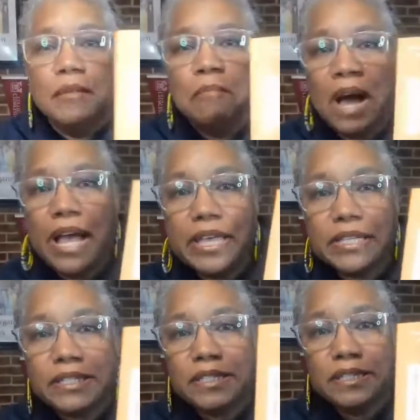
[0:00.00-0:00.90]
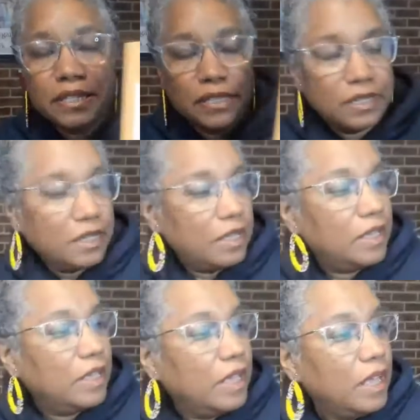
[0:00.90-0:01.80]
Biased.
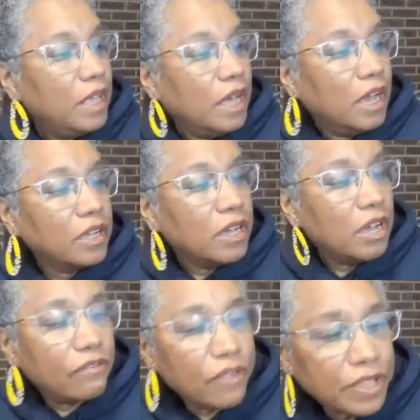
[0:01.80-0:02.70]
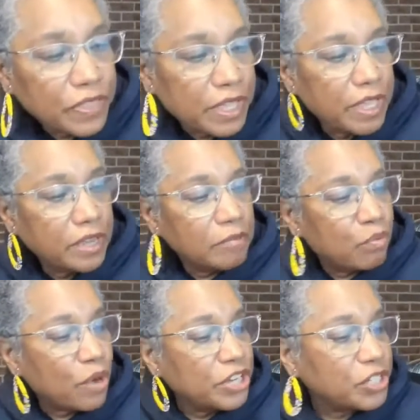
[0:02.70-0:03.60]
Uncovering the Hidden
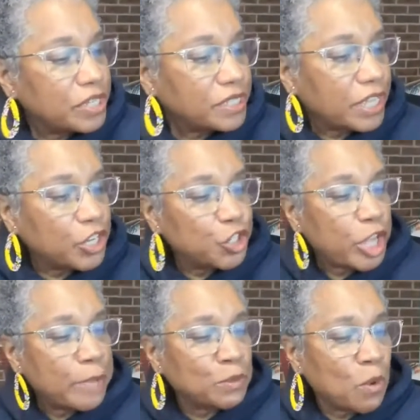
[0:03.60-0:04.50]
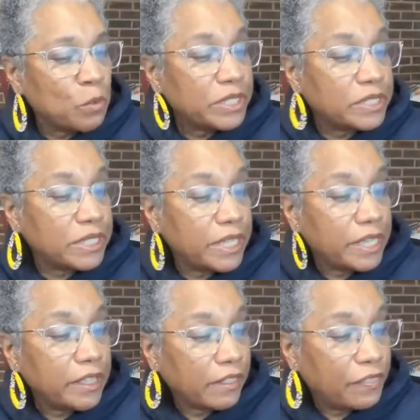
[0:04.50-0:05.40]
Prejudice That Shapes What We
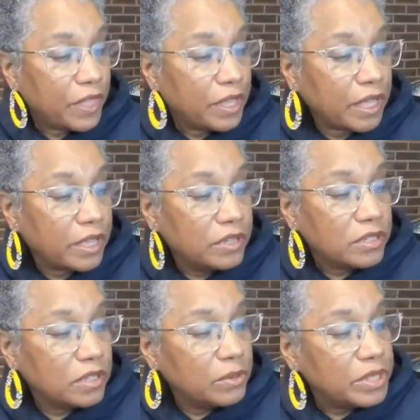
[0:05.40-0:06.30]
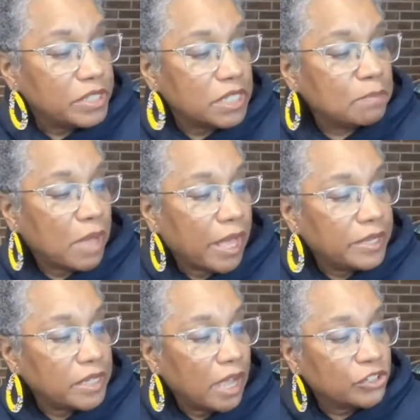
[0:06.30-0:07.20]
See, Think, and Do. And this is by
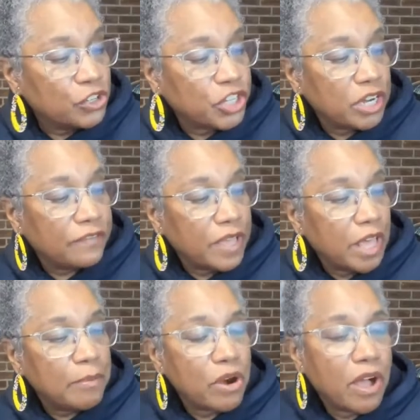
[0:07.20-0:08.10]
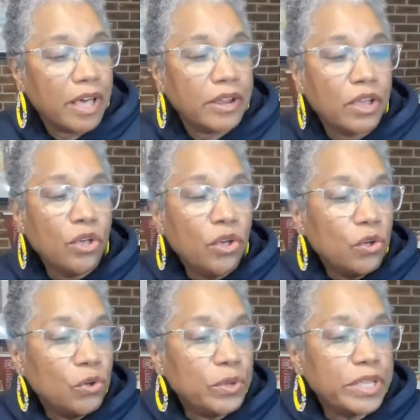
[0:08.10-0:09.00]
Dr. Jennifer Eberhardt,
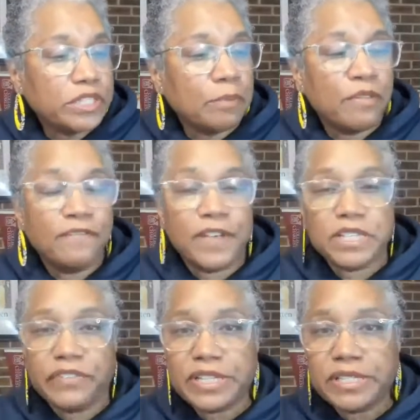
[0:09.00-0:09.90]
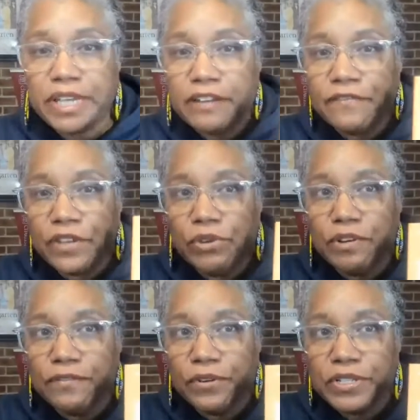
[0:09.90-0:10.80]
who is a professor at Stanford
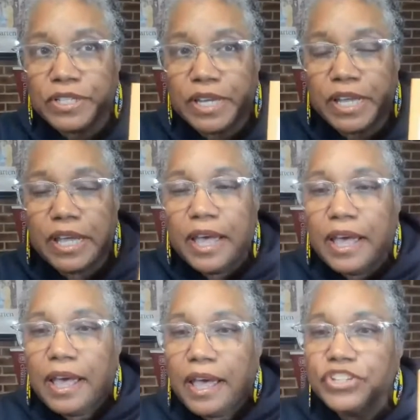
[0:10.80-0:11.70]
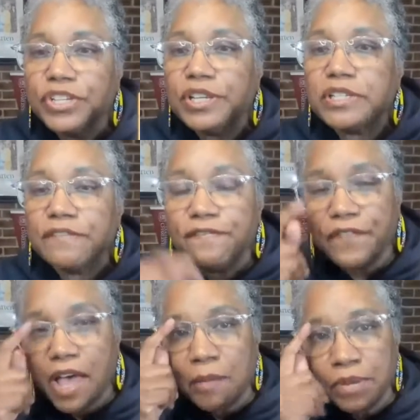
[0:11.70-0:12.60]
University. And she does a
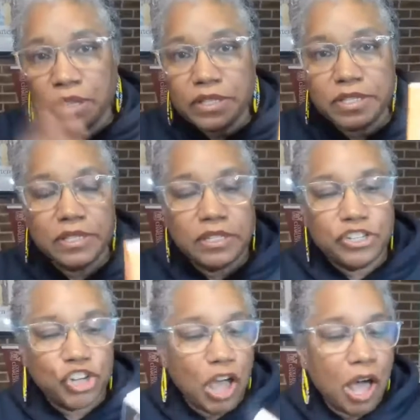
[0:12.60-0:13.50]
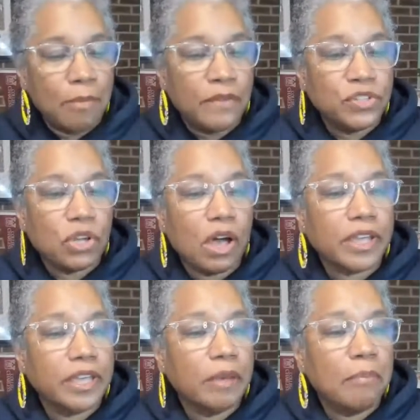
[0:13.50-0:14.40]
fabulous job of
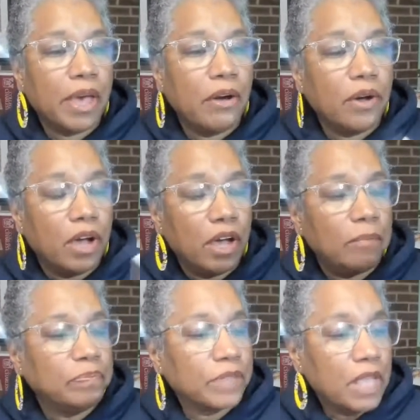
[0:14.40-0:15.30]
talking about